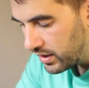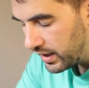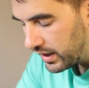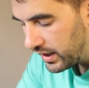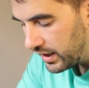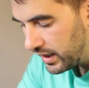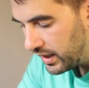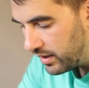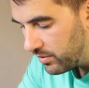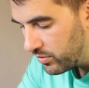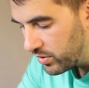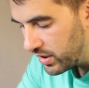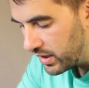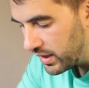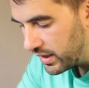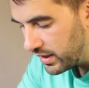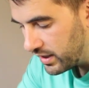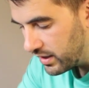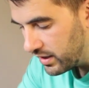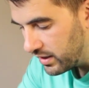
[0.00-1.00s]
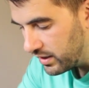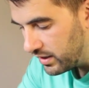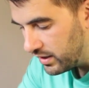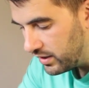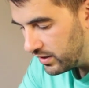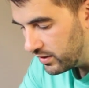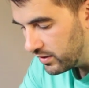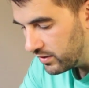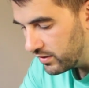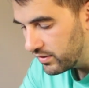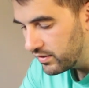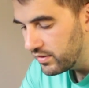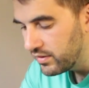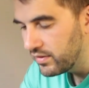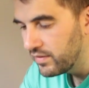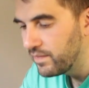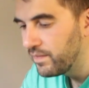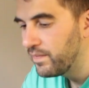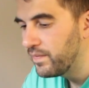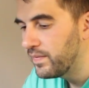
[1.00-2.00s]
camera icon here
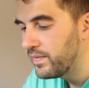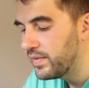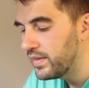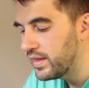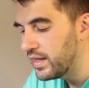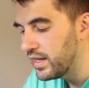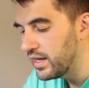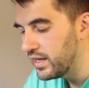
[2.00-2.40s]
that